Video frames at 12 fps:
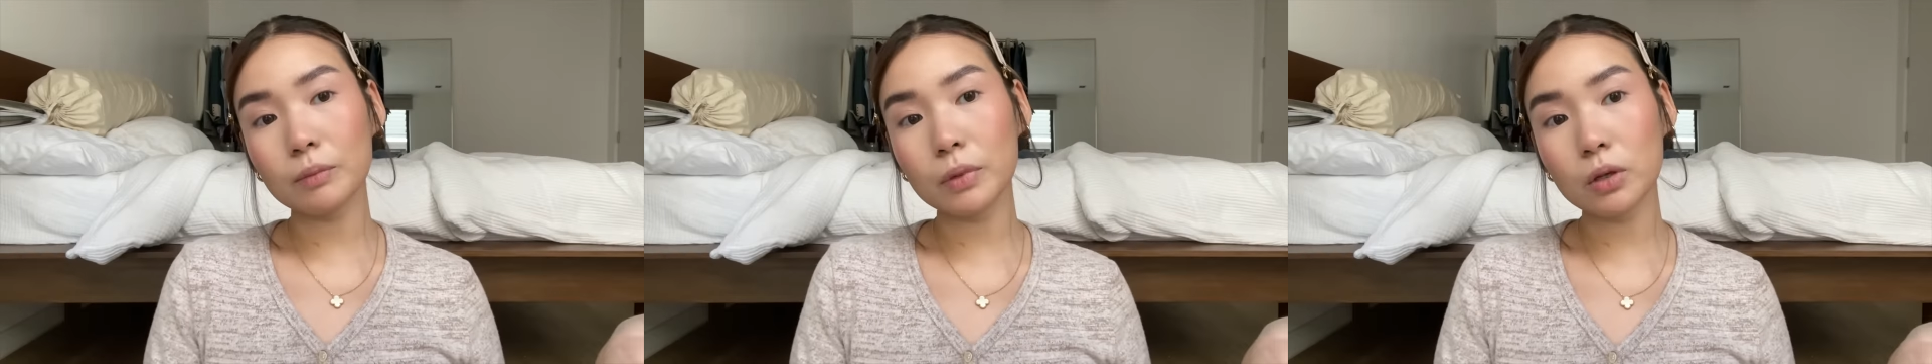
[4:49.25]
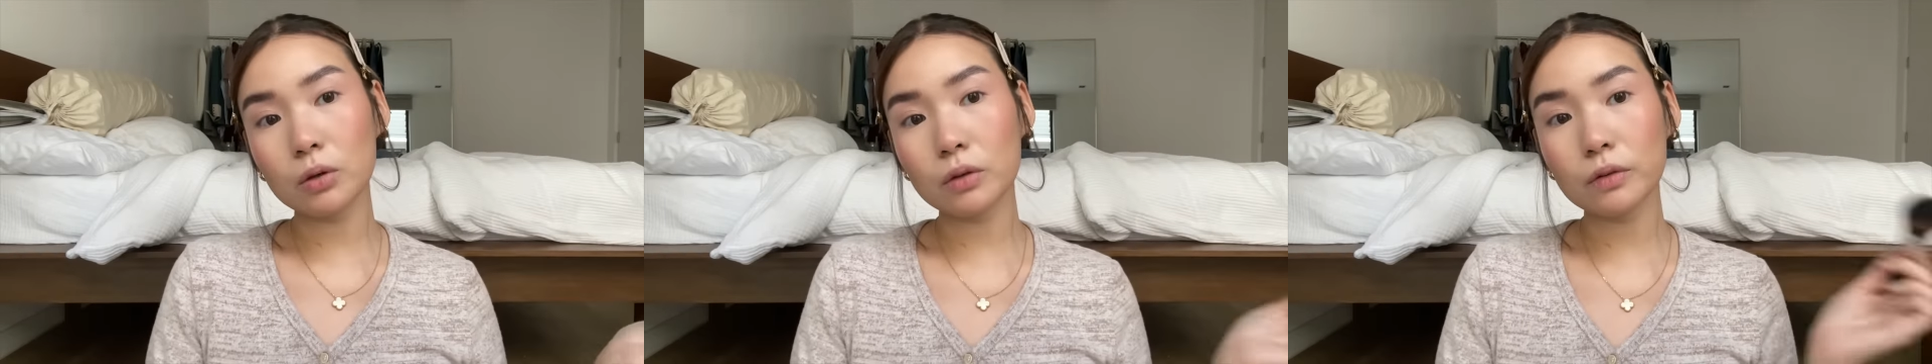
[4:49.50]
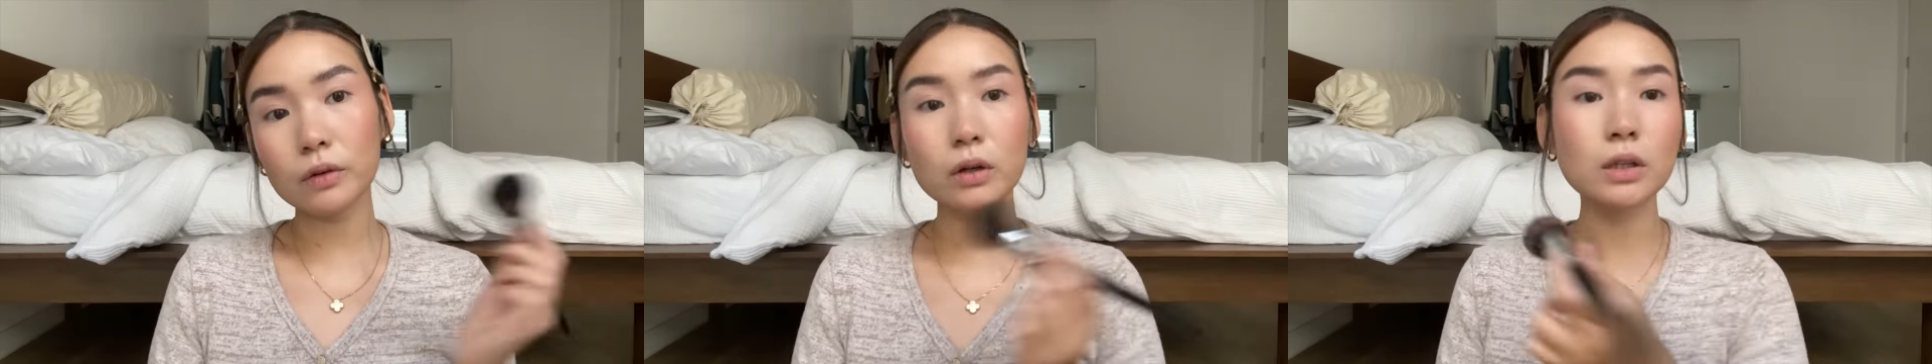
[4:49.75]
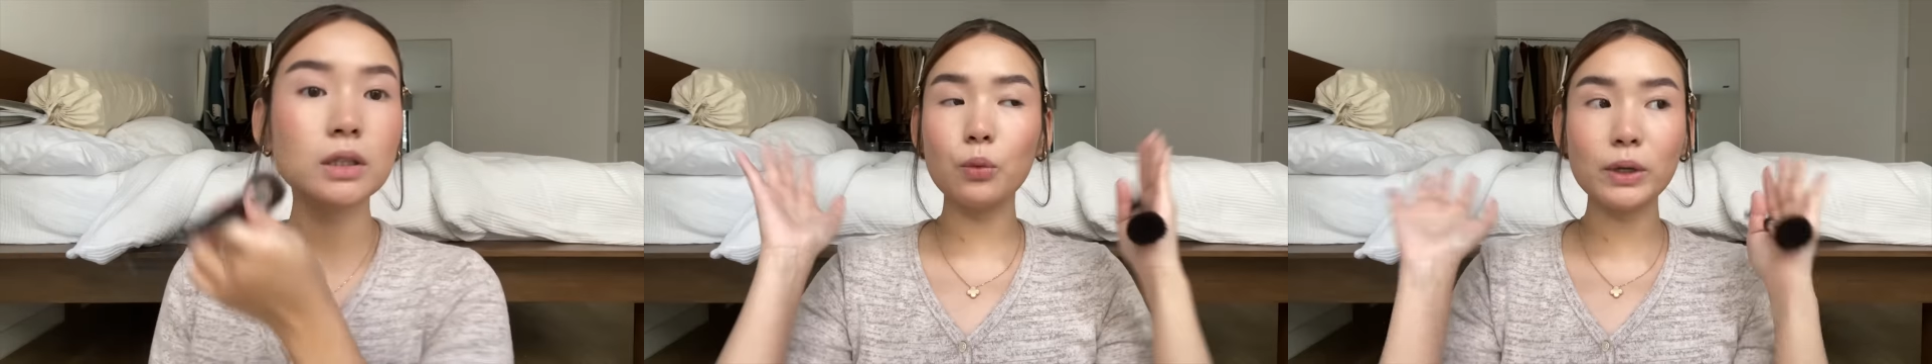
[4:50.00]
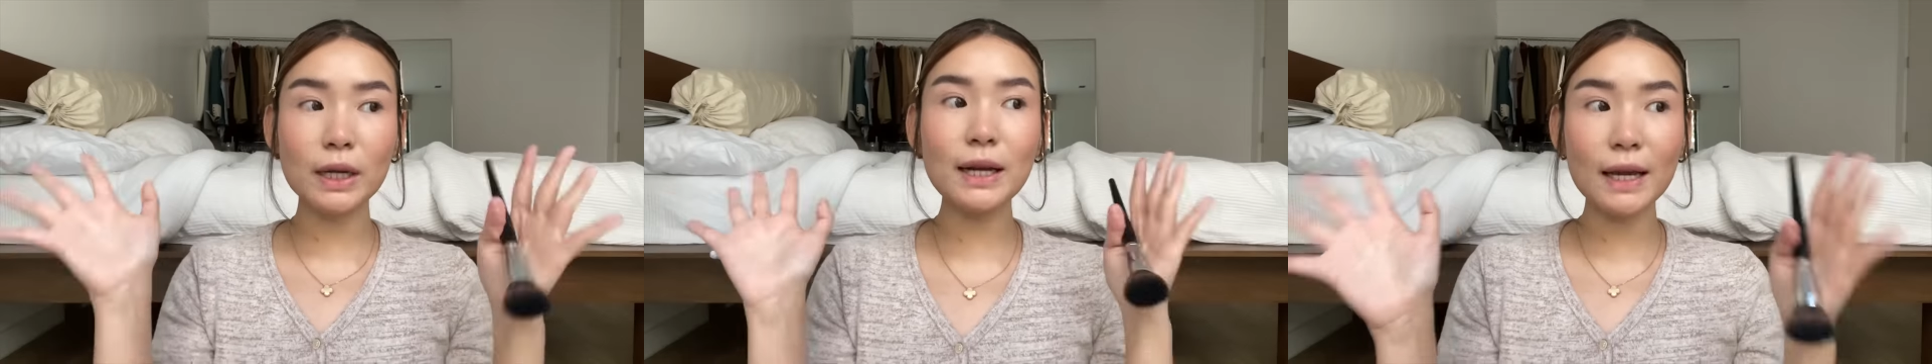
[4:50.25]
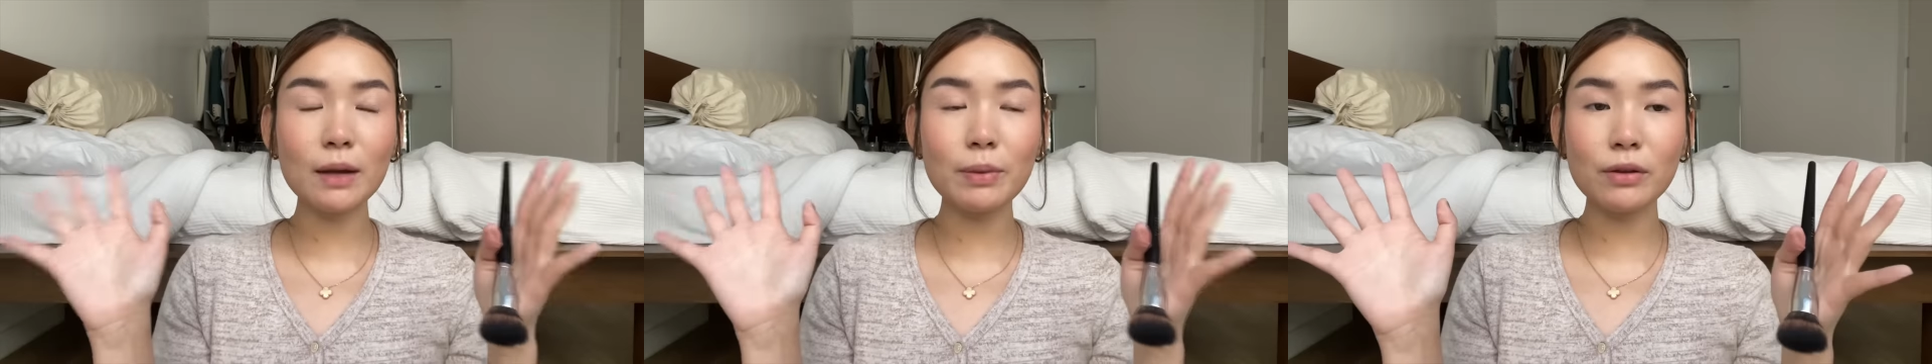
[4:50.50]
Beautiful. What I
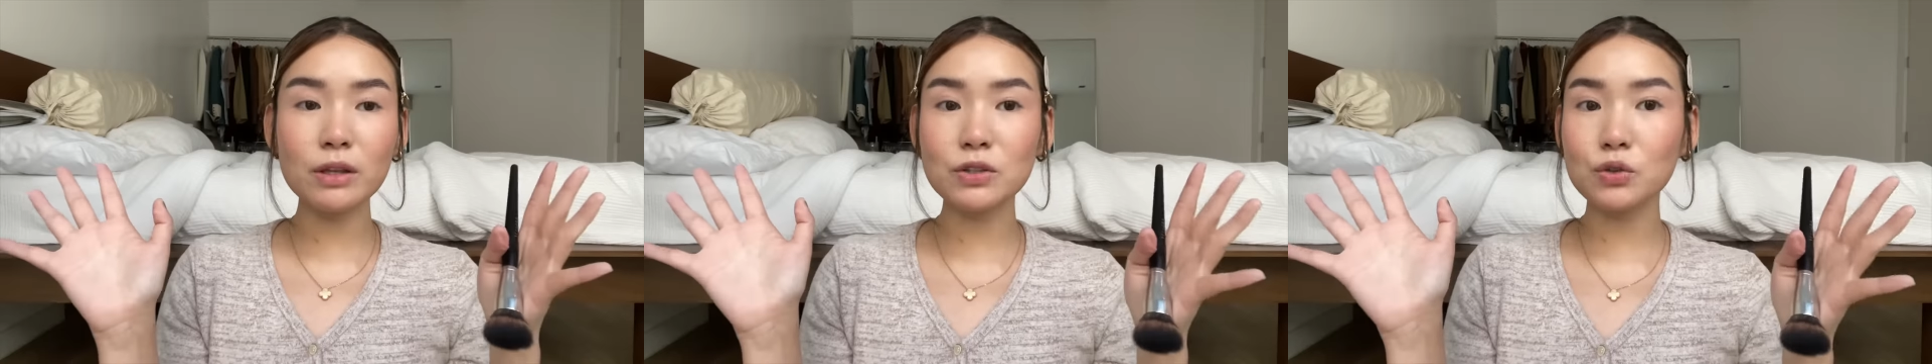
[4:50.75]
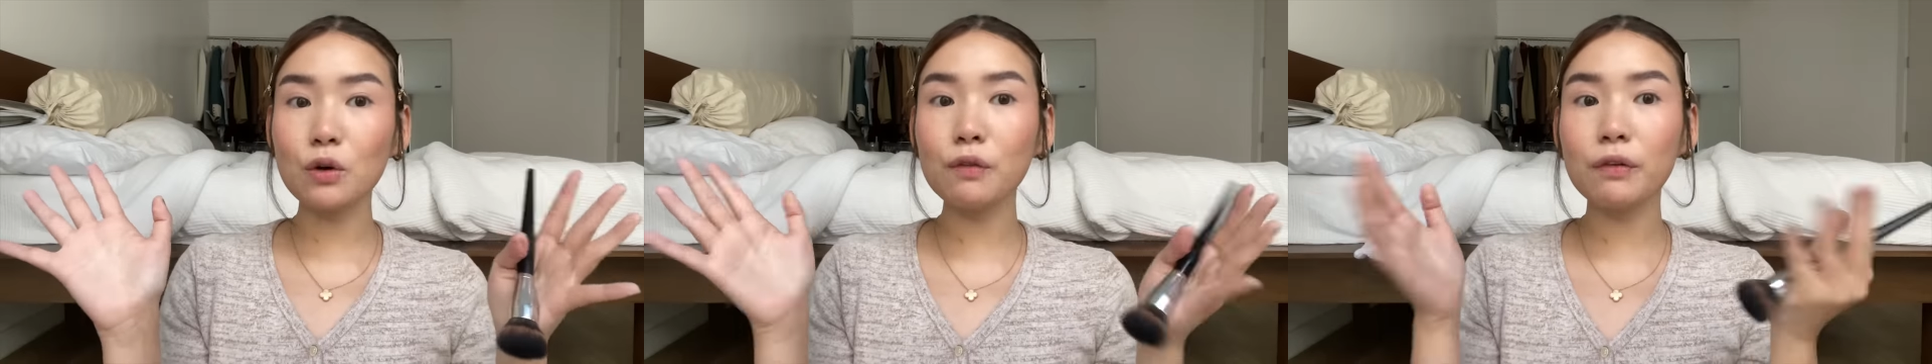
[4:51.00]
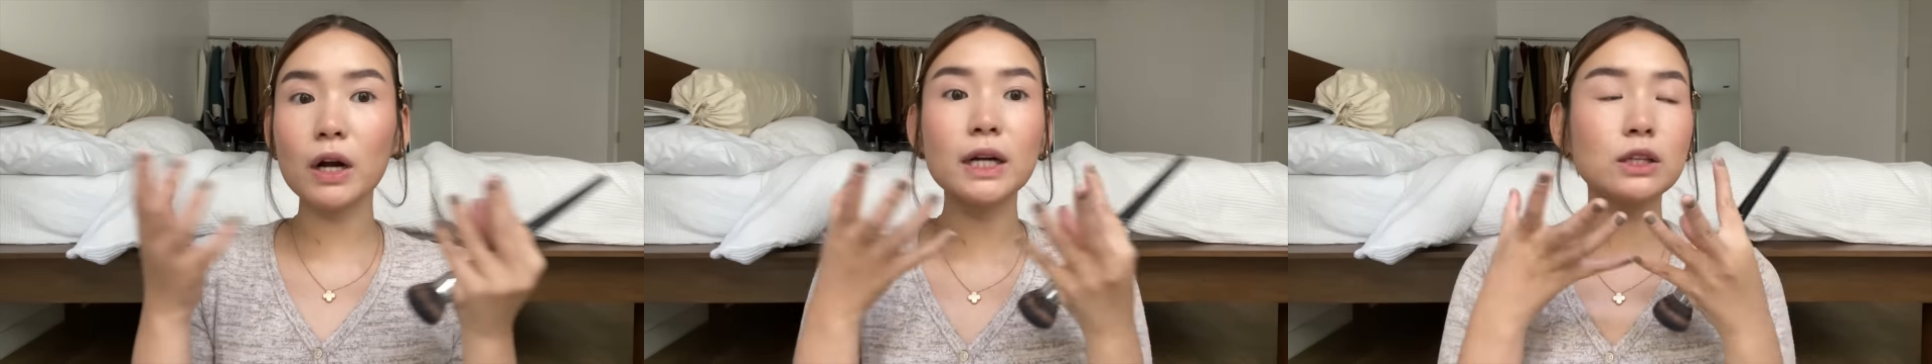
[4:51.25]
like about this so far,